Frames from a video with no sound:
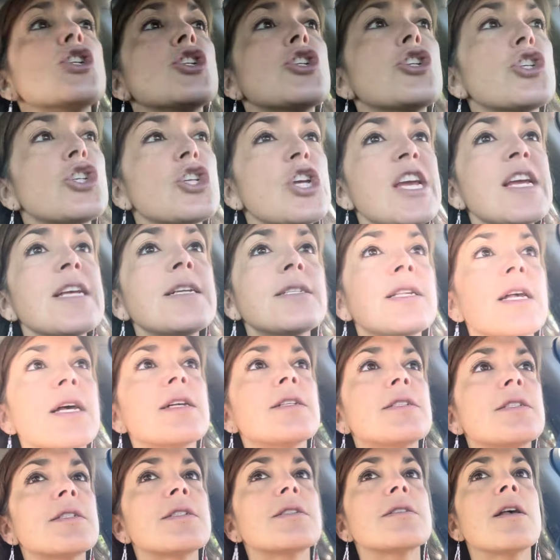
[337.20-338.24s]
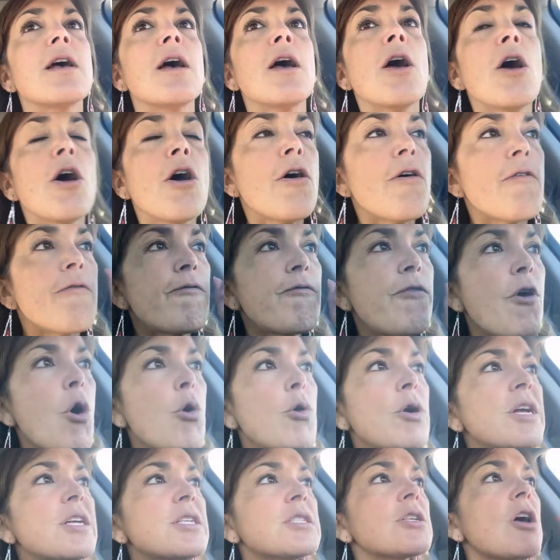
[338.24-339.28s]
Jesus.
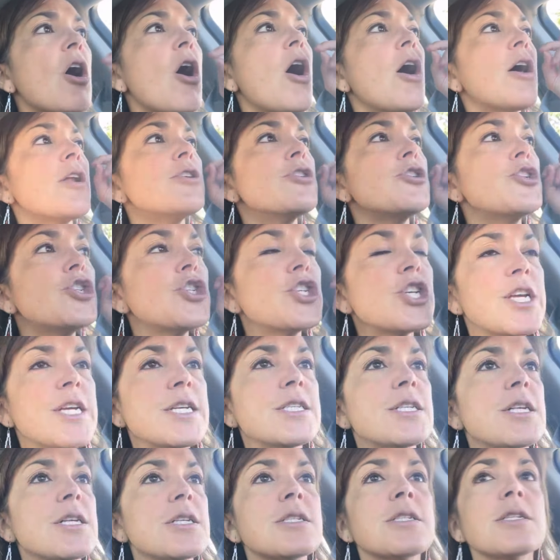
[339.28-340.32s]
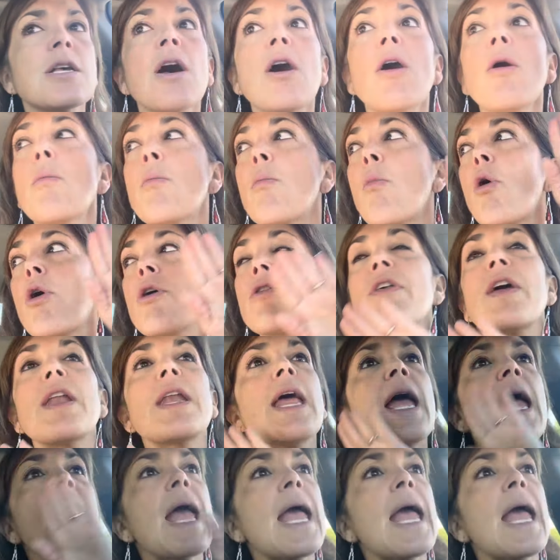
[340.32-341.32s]
Focus on Jesus more than